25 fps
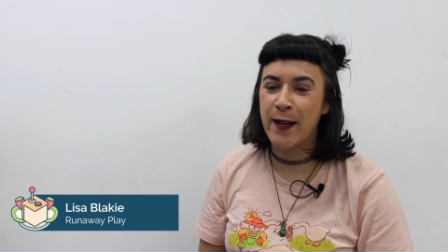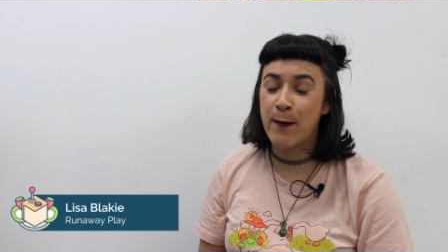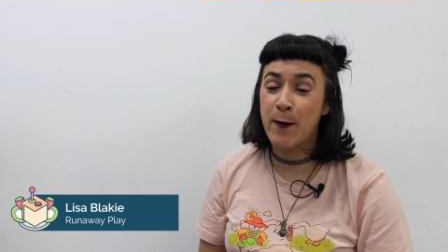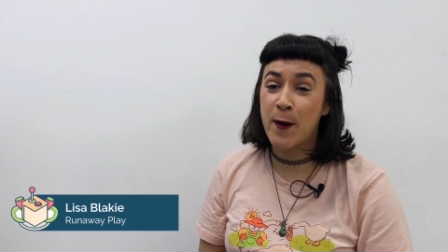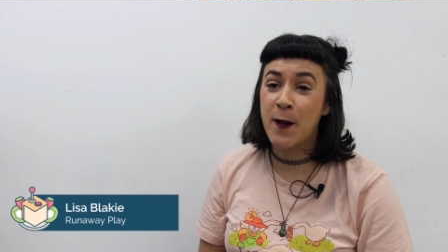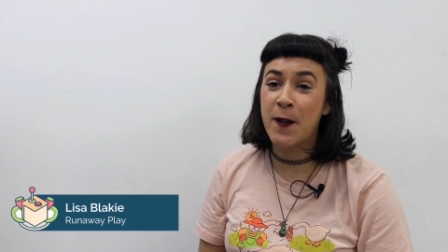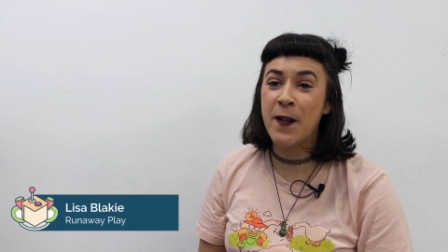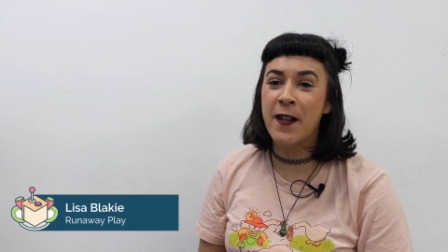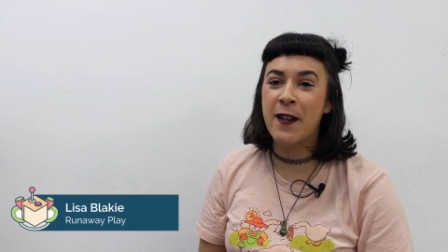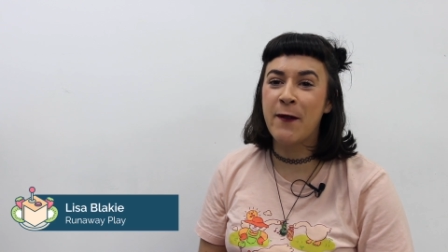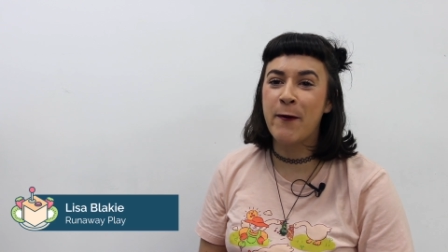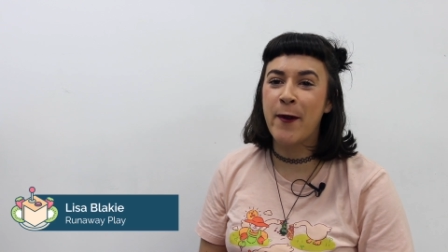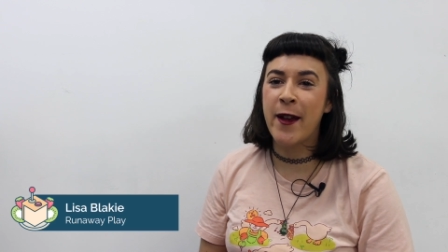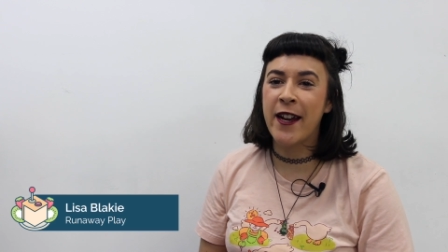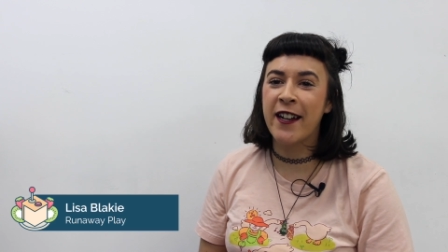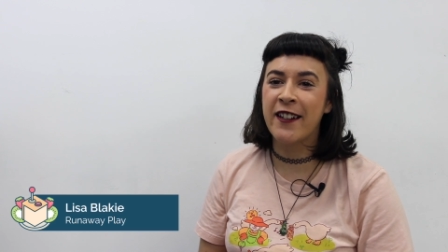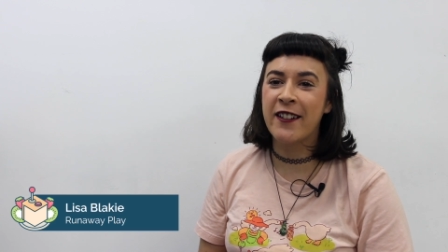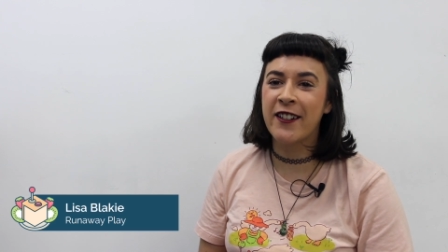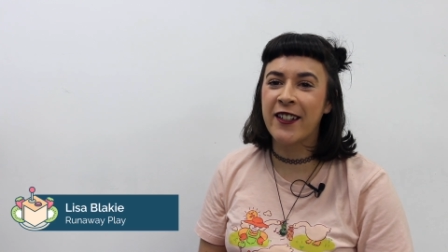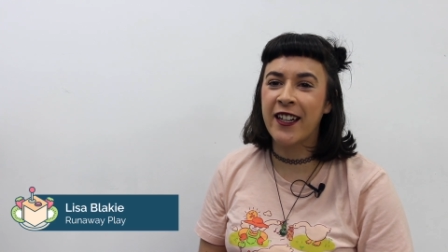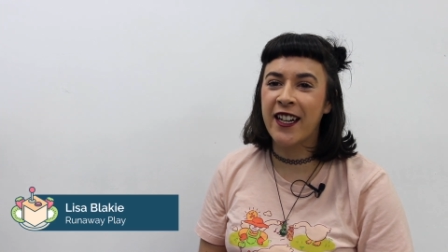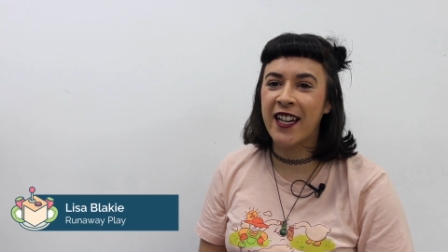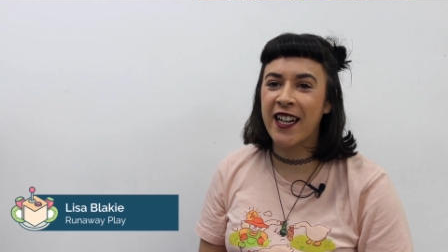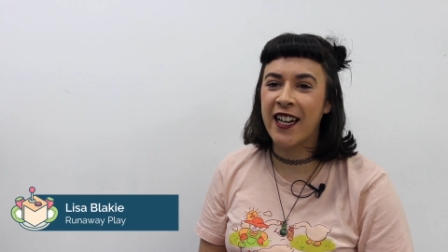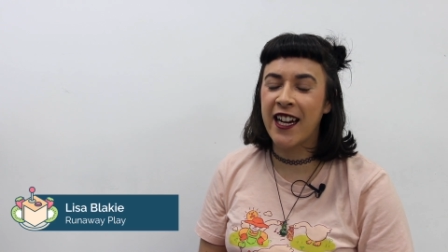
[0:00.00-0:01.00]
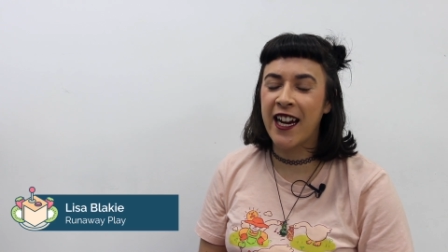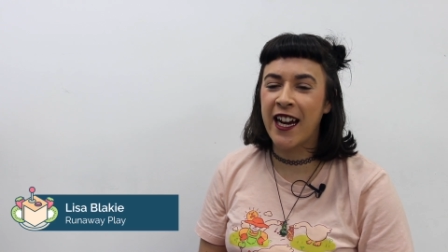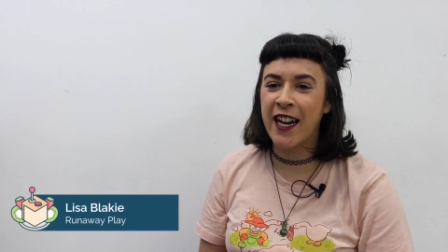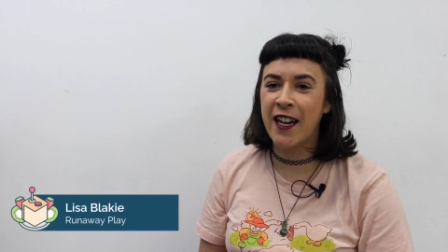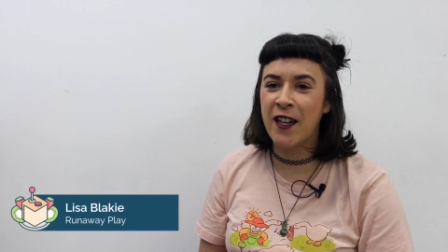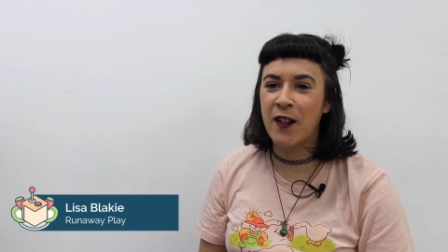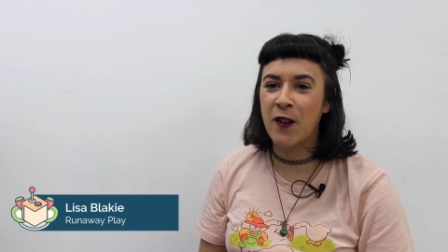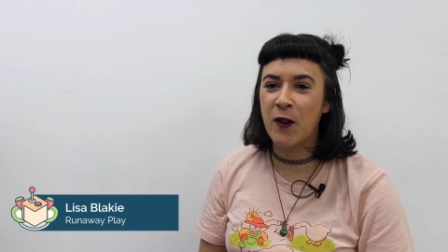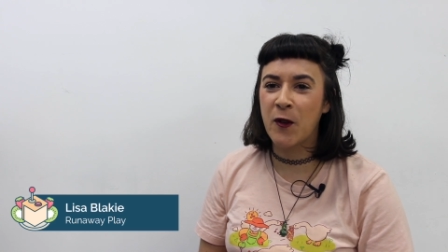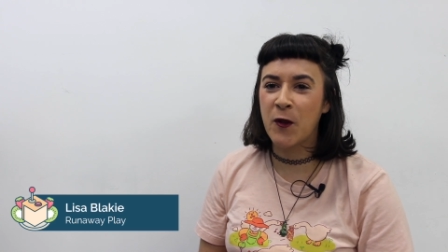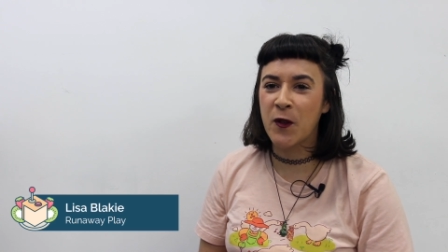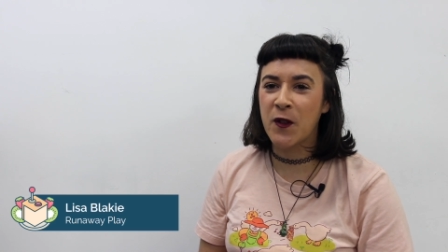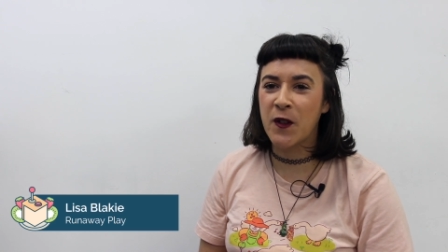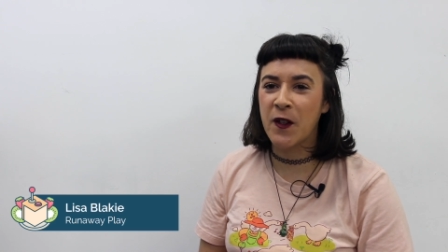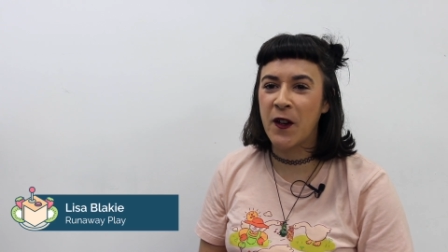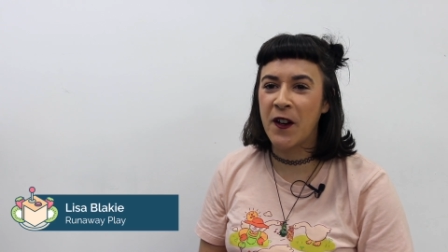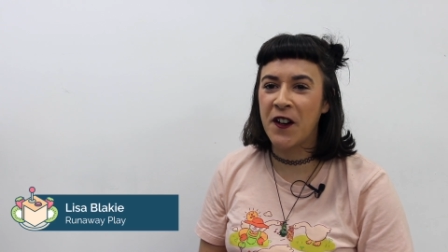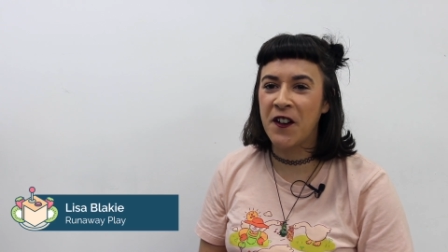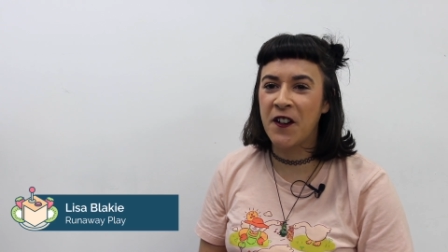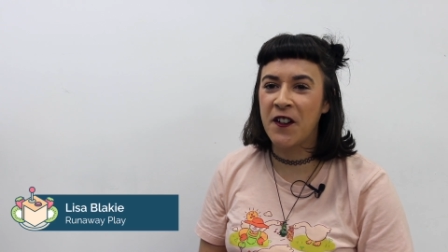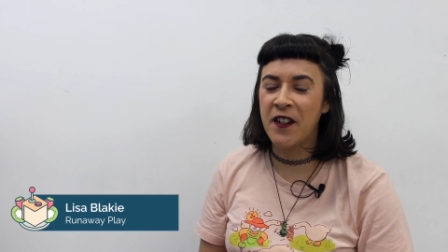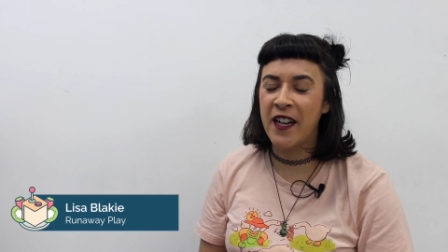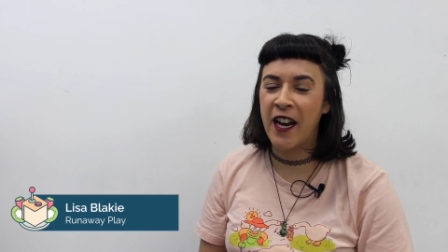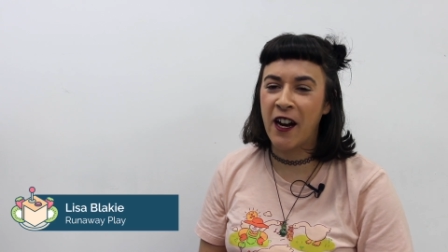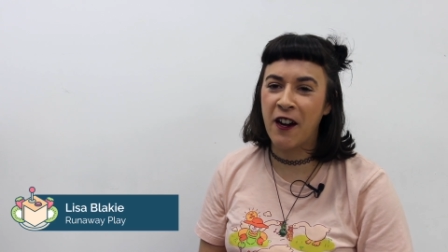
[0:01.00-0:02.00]
community manager and
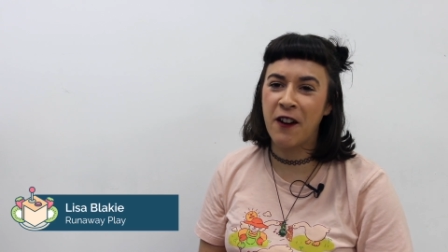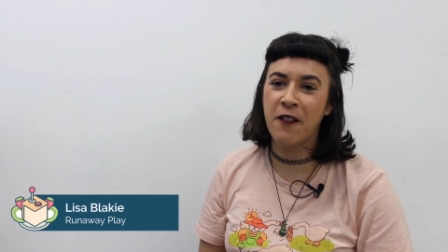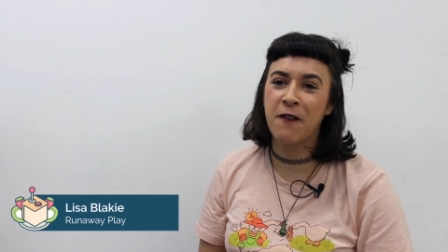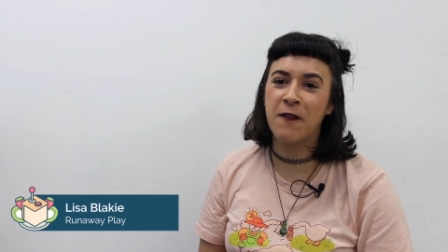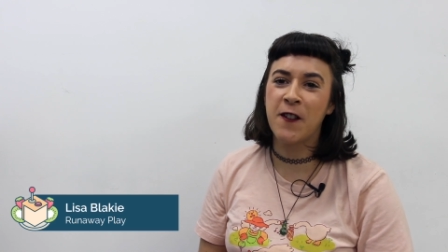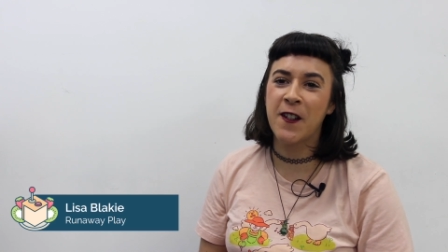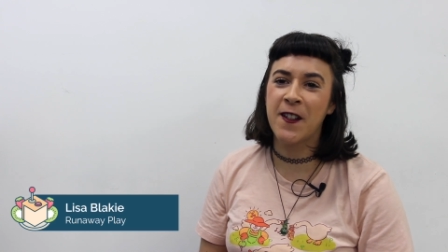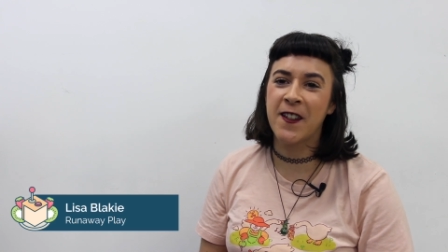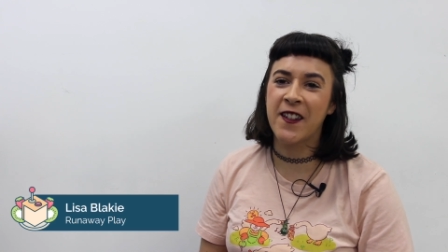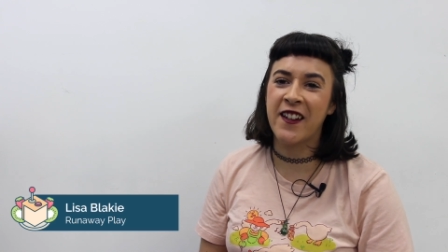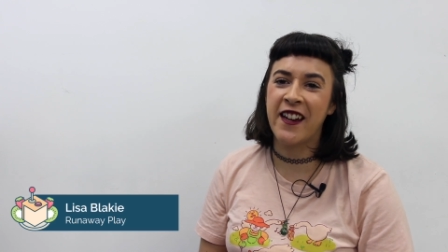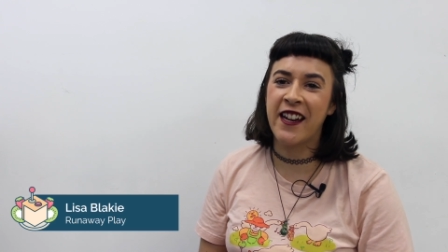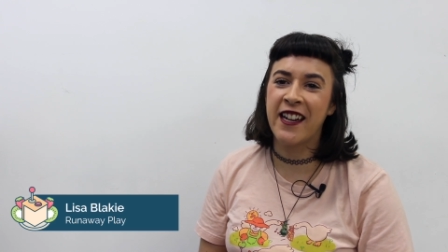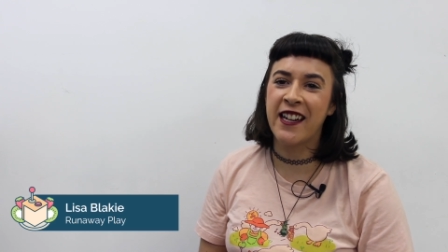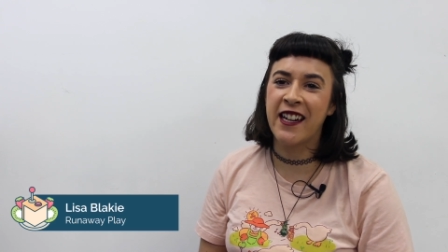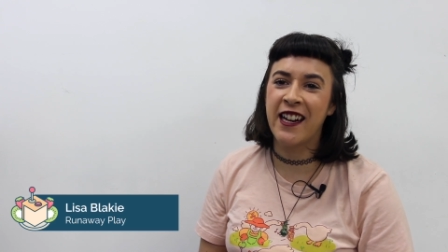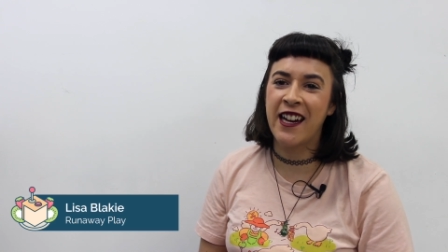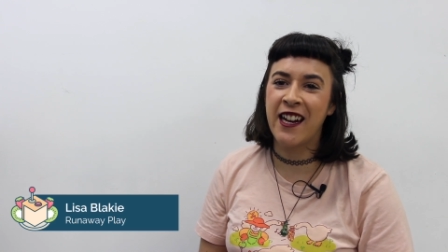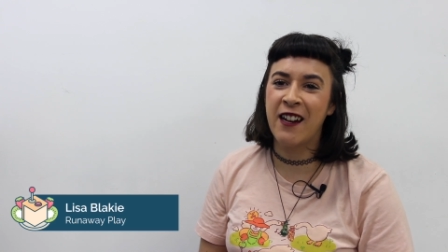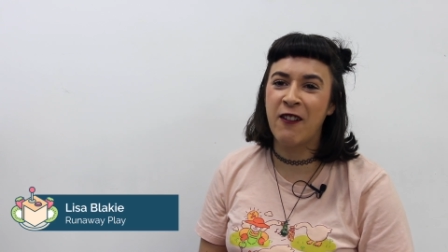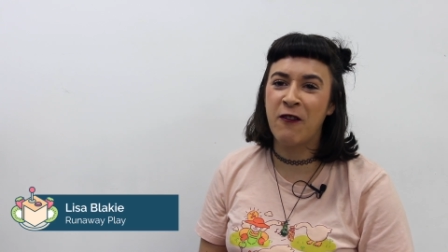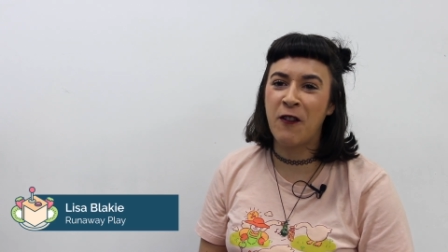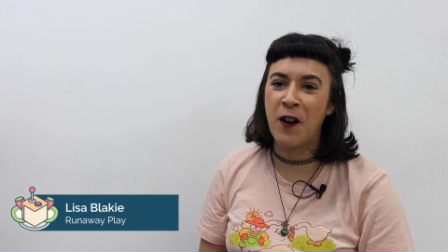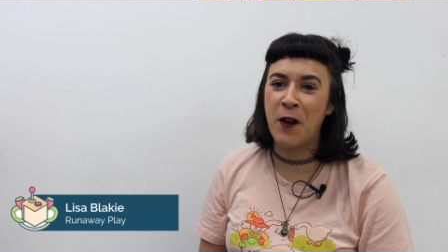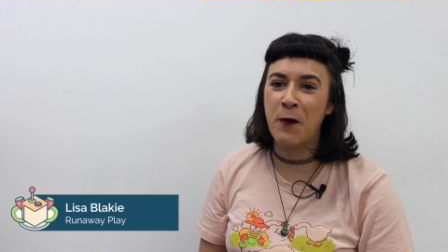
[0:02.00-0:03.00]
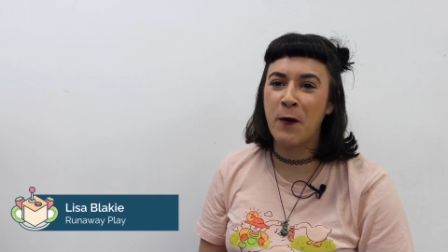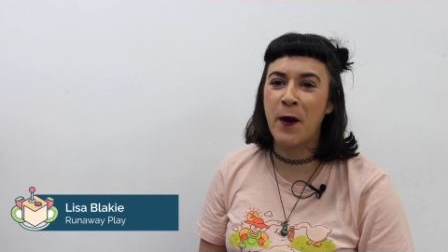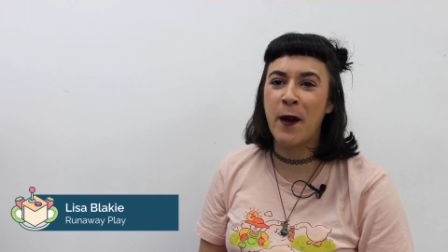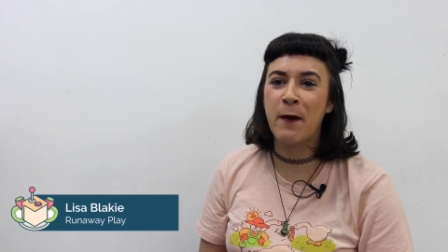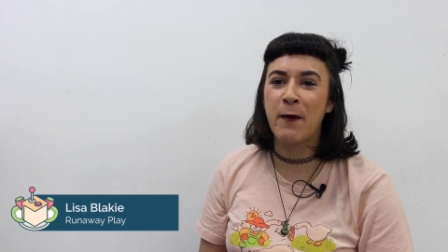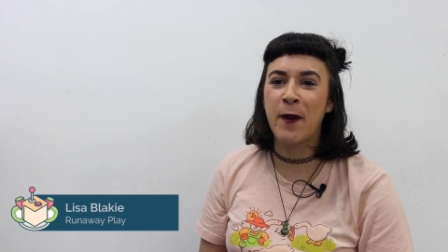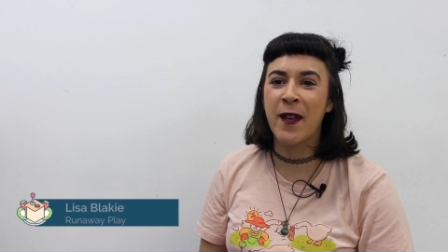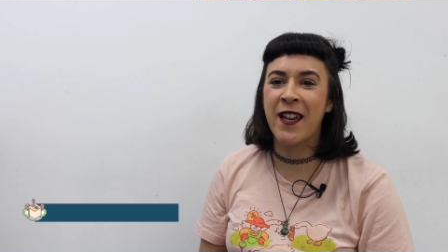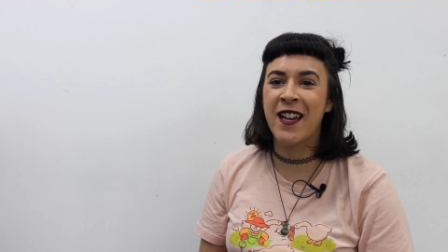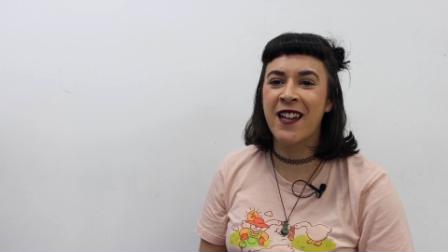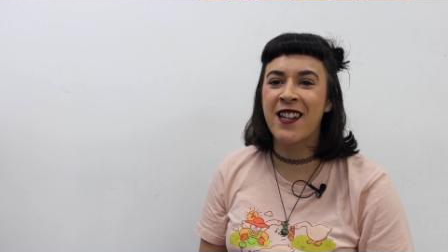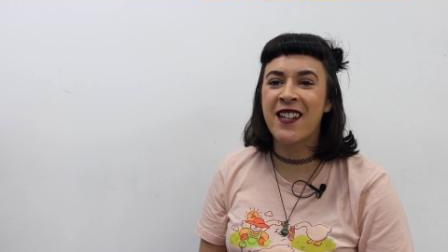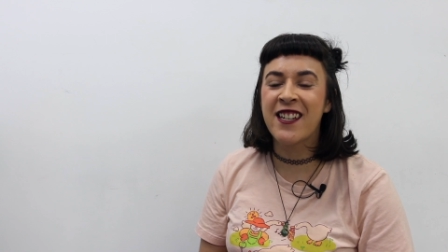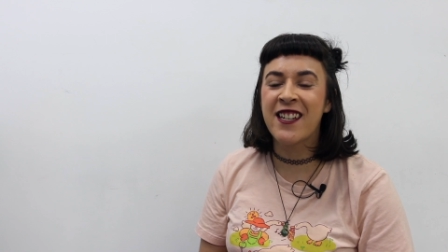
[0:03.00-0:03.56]
also narrative designer at Runaway Play